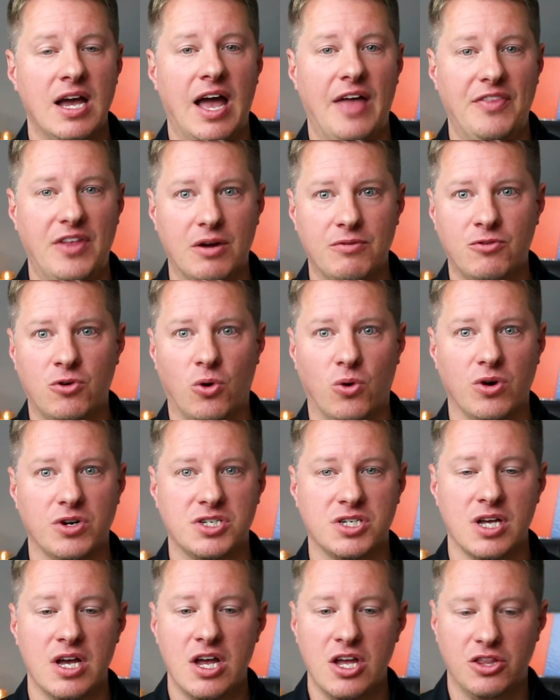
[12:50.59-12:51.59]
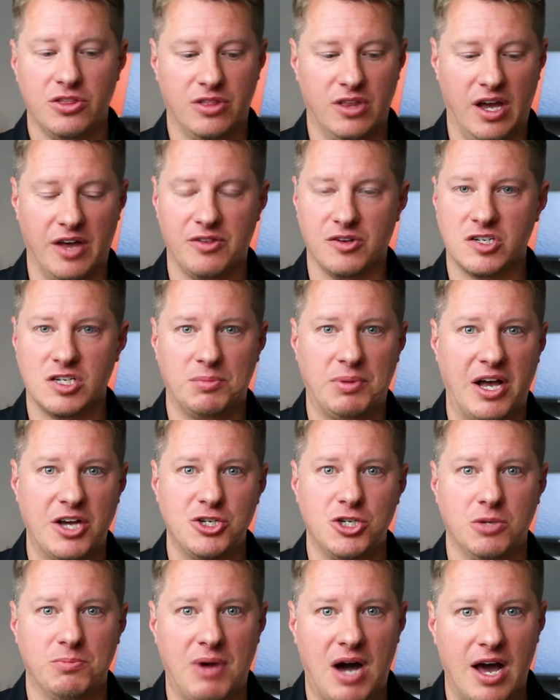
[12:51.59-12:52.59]
And then of course, the other
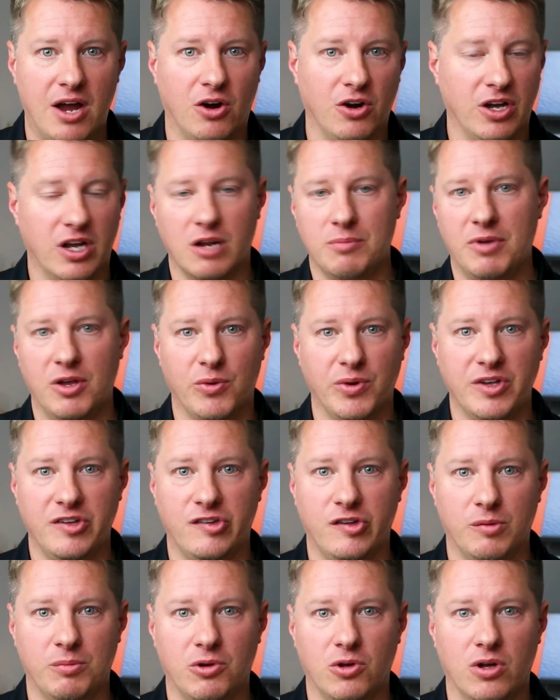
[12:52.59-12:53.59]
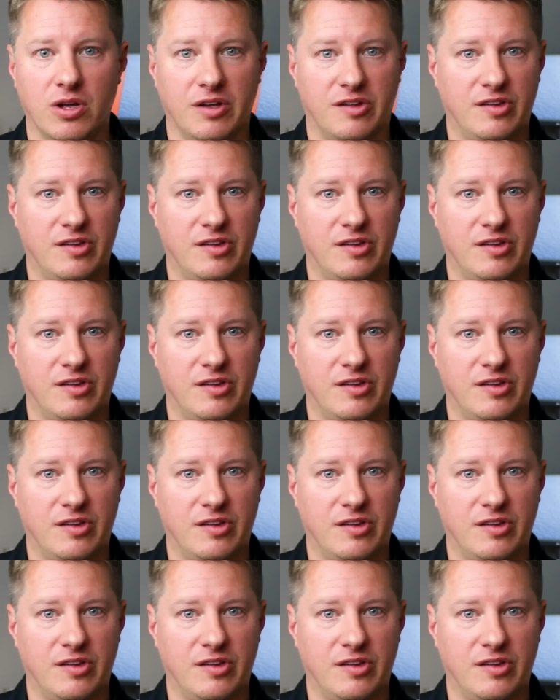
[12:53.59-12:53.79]
supplies you bought are gonna be reusable,